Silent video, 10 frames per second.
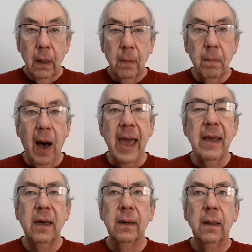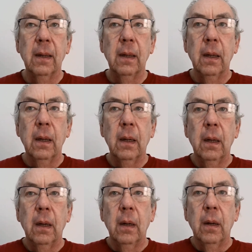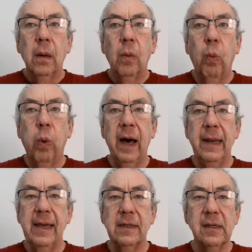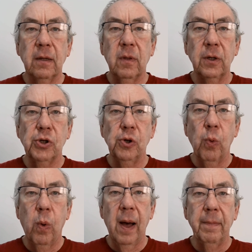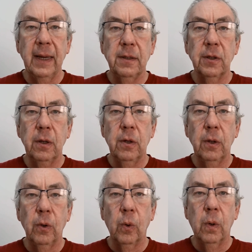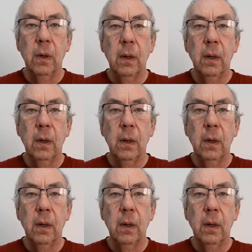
Mike, what is it that you want me to do?